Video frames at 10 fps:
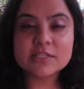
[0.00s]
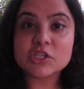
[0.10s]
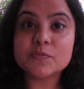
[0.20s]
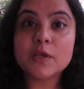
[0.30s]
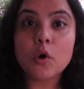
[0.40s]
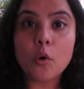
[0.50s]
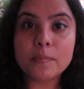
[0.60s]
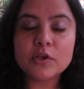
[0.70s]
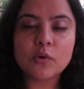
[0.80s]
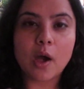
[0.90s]
Just be
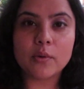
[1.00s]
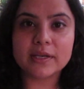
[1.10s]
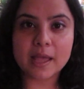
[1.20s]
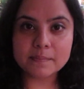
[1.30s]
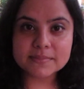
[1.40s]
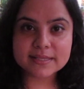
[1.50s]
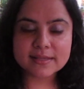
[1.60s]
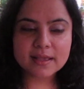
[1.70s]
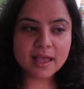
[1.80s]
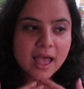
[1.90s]
open to how it comes,
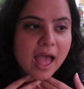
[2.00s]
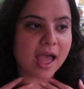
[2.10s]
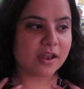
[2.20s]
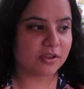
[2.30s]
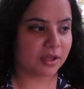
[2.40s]
and